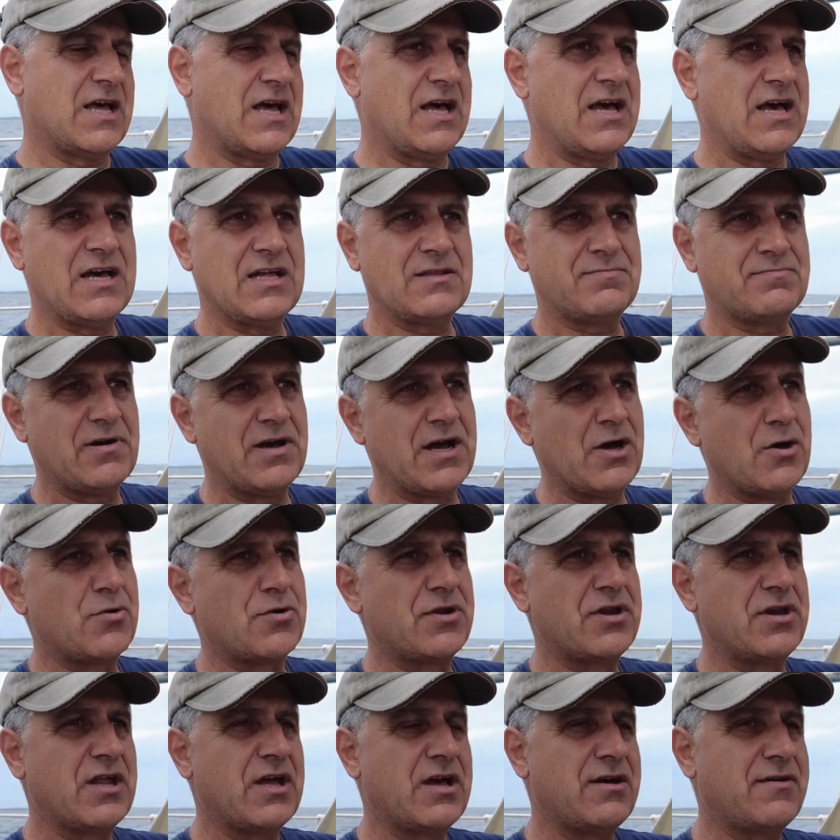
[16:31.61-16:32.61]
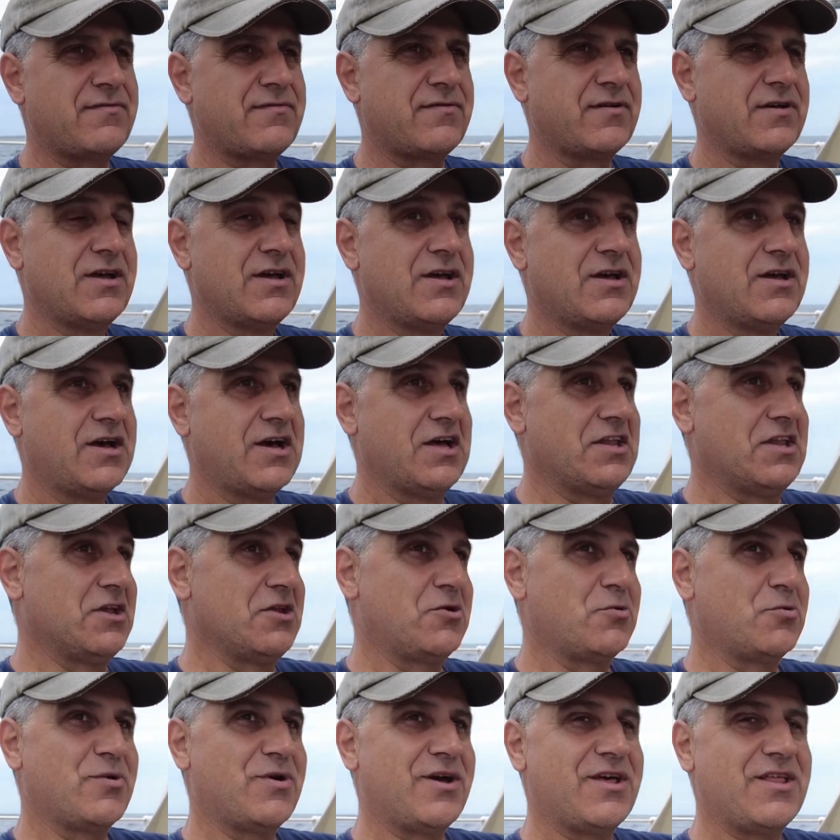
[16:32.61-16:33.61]
I had power enough, and
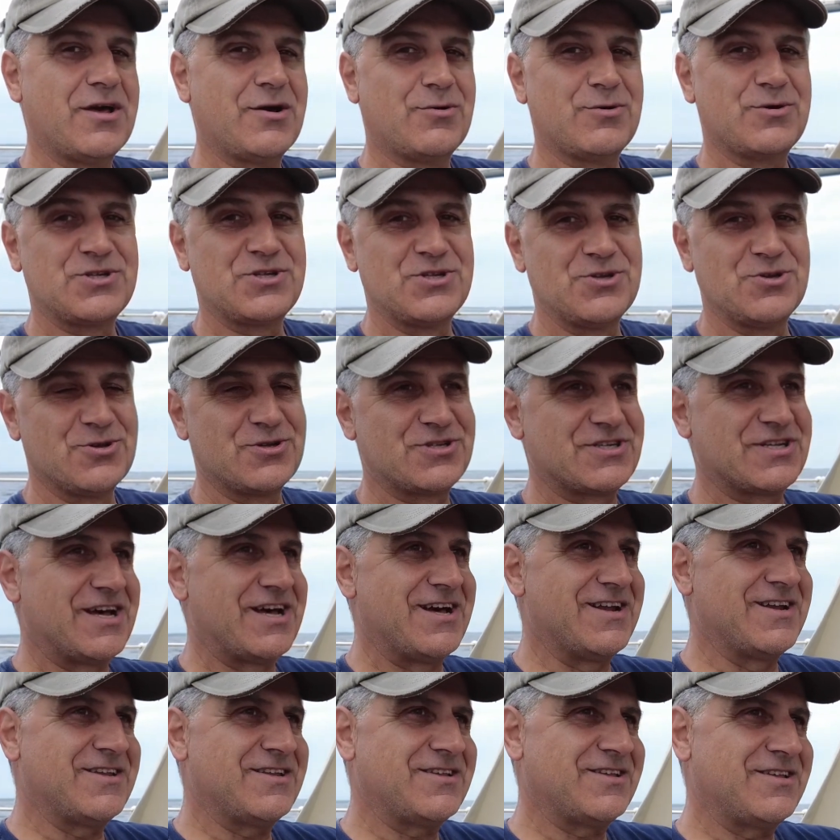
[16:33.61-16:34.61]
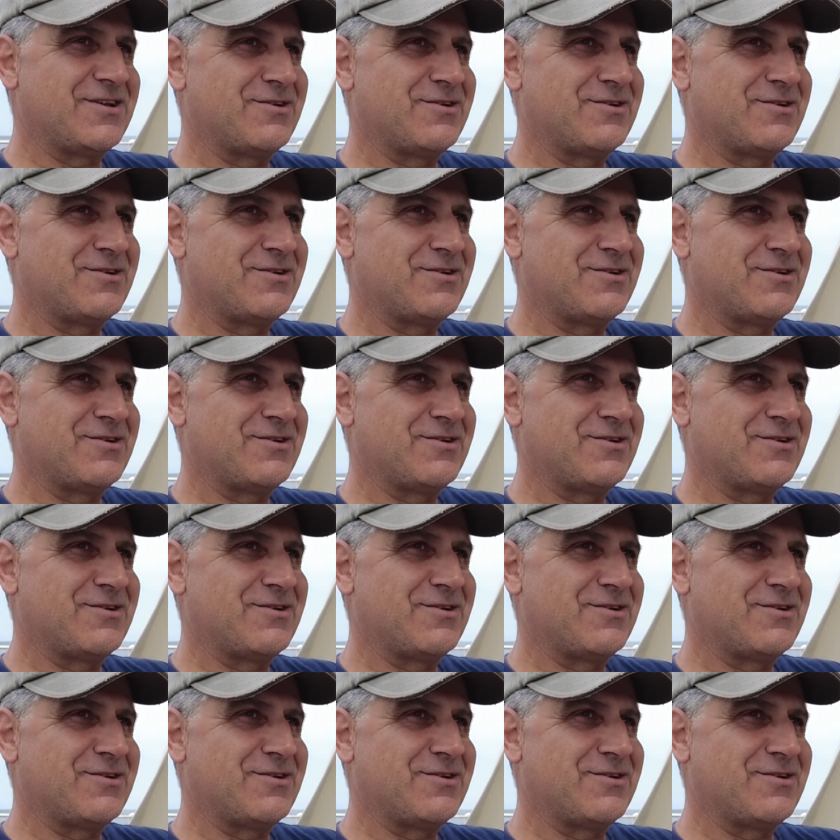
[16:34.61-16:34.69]
anyway there was no sun.